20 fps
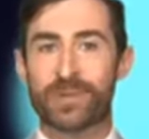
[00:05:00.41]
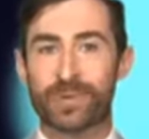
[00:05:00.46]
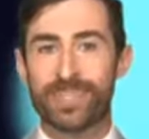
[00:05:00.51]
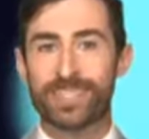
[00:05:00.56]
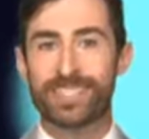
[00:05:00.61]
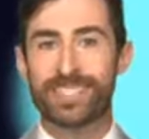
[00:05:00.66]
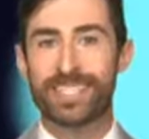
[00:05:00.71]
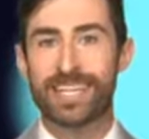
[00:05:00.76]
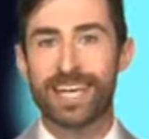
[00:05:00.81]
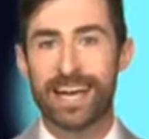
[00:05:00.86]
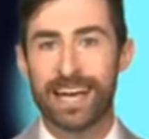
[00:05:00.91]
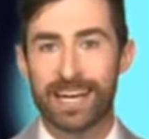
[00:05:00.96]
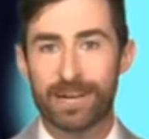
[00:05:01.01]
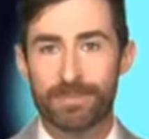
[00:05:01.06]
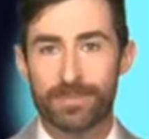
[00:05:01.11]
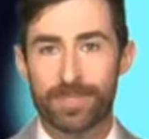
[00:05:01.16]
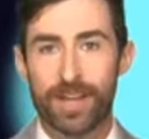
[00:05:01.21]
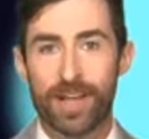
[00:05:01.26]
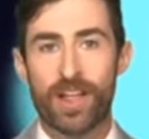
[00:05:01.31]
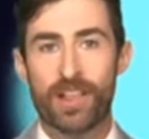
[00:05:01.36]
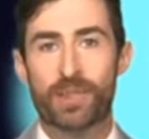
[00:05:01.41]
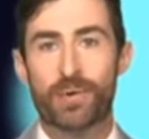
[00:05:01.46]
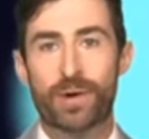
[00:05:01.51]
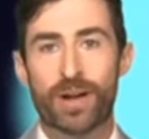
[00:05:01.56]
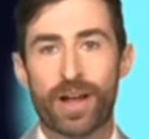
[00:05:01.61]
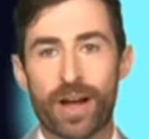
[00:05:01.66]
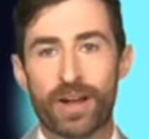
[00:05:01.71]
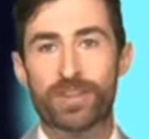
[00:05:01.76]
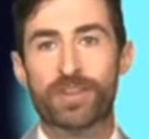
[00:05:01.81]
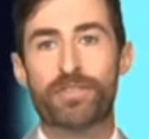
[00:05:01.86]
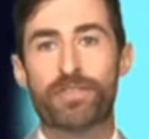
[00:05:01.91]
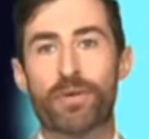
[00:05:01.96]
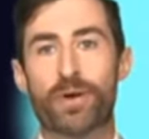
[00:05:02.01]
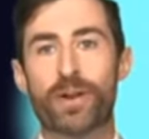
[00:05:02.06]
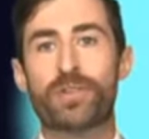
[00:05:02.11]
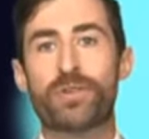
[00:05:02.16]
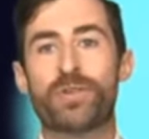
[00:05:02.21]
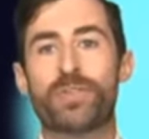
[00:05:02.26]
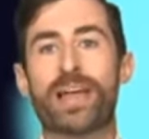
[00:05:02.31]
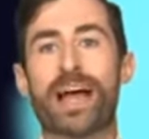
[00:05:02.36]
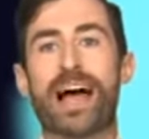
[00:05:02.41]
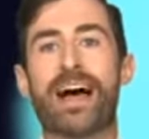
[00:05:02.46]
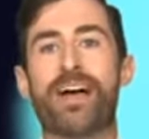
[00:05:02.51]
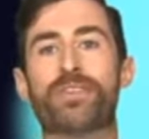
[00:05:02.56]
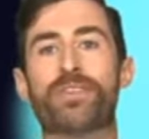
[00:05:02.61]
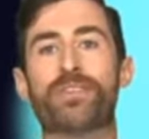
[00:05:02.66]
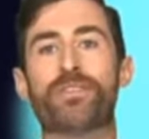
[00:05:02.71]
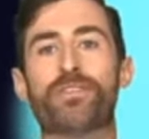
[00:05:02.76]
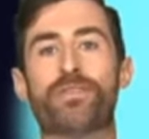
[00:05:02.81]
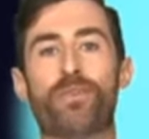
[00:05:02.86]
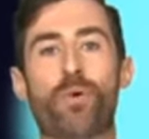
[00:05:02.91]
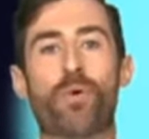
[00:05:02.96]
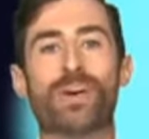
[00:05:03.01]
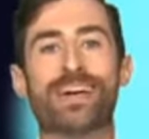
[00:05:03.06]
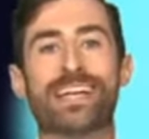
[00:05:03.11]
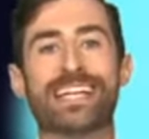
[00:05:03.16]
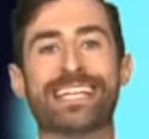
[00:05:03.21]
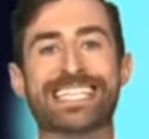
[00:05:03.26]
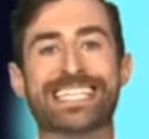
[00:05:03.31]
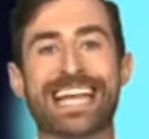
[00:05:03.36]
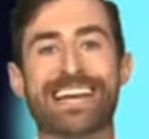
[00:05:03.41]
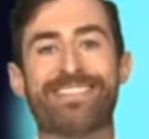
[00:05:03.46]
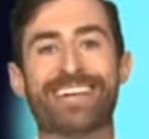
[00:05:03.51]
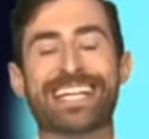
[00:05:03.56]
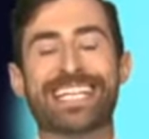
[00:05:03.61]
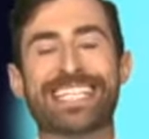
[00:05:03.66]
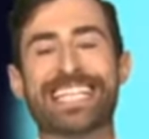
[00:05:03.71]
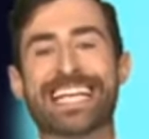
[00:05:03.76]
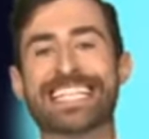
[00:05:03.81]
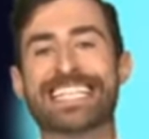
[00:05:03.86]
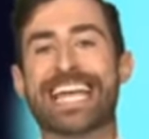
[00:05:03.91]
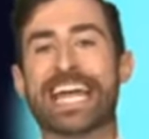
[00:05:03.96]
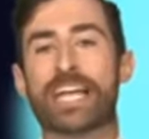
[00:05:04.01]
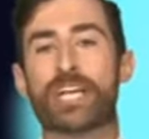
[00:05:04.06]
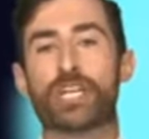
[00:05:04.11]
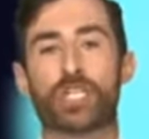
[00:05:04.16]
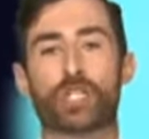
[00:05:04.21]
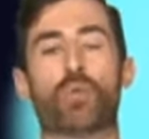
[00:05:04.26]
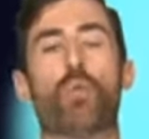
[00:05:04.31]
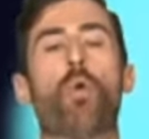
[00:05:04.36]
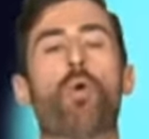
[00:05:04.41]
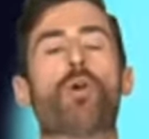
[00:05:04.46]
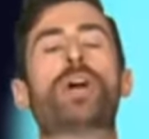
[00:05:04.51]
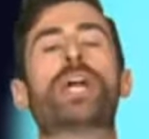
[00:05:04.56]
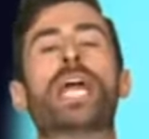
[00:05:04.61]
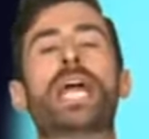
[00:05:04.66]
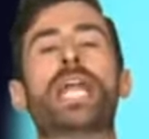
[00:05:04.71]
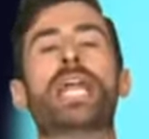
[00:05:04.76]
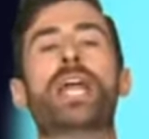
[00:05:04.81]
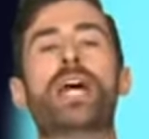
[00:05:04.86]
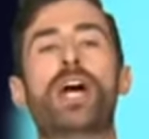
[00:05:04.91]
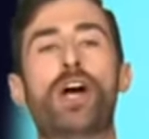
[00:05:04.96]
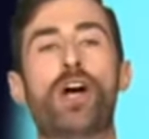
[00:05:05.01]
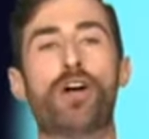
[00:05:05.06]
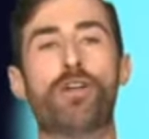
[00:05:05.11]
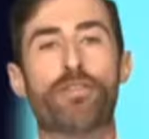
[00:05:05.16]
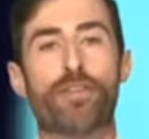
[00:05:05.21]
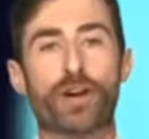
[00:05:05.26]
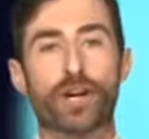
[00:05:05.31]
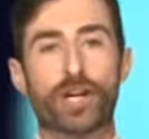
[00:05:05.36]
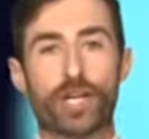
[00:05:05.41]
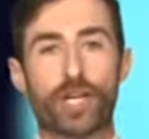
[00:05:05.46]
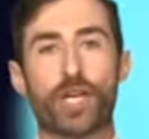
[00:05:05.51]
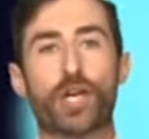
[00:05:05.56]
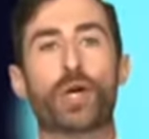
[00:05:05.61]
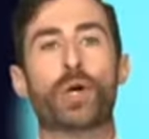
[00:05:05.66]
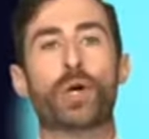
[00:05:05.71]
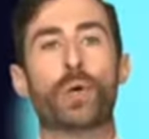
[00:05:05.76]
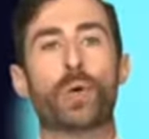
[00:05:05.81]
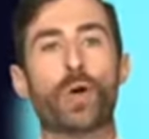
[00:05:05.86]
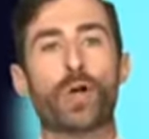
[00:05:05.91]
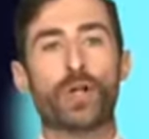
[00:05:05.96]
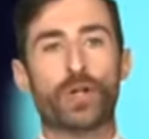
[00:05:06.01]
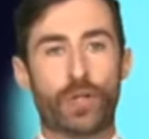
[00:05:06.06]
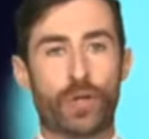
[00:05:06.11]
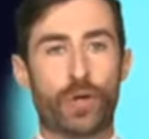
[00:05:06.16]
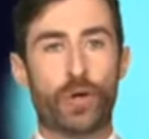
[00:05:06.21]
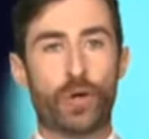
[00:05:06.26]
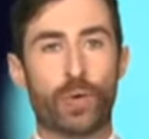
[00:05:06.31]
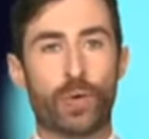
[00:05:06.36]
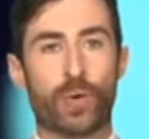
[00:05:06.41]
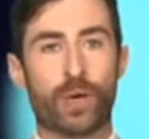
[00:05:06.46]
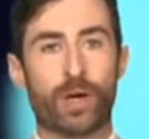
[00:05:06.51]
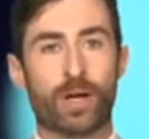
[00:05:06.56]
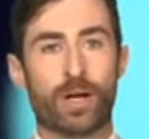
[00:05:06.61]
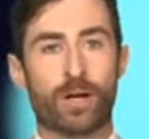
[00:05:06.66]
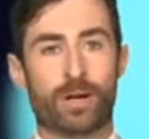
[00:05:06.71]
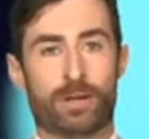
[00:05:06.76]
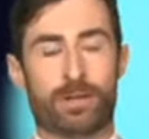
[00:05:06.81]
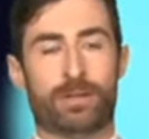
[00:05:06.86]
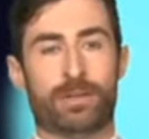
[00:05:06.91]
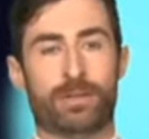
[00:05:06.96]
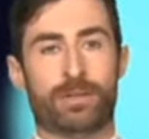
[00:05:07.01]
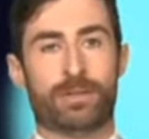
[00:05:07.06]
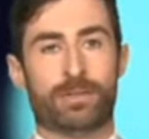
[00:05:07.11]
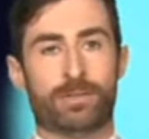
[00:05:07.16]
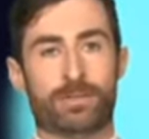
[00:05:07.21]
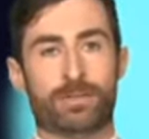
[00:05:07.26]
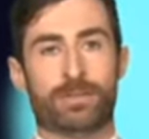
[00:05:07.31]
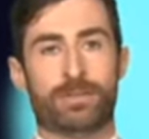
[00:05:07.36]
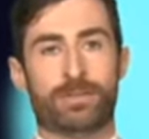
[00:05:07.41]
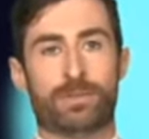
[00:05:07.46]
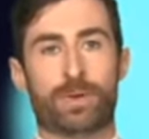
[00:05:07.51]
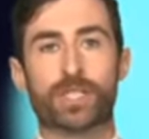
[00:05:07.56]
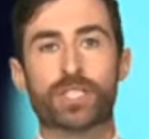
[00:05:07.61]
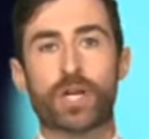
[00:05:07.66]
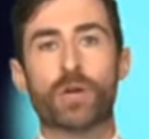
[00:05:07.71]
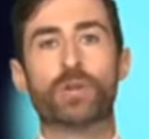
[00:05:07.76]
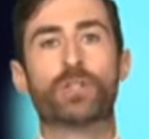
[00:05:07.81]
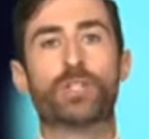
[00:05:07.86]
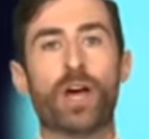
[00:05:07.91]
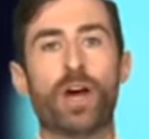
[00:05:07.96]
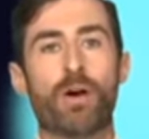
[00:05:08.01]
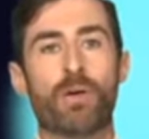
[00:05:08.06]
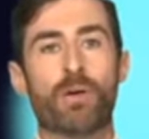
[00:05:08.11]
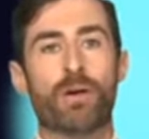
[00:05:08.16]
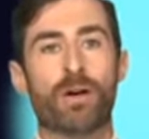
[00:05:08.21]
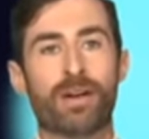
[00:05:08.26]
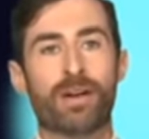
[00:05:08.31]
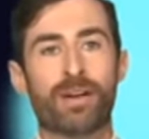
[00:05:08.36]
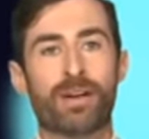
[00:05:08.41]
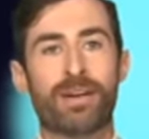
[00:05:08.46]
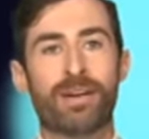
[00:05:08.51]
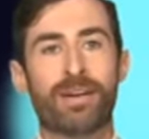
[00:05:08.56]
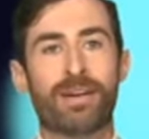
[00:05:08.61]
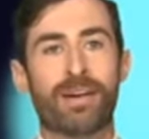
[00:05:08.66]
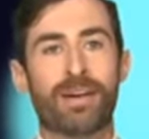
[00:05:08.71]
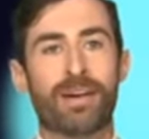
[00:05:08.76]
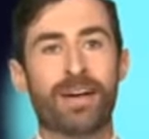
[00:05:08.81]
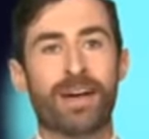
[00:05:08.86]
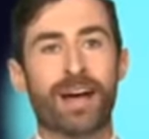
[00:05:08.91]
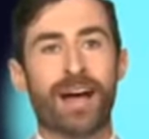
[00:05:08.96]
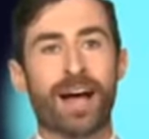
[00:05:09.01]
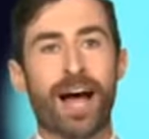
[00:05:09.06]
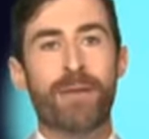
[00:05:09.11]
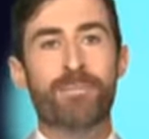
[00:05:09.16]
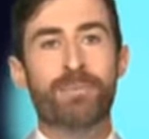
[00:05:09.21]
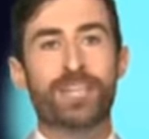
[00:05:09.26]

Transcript: Quincy Adams, 342,476, getting sworn in for Q2. Where's Q2? I'm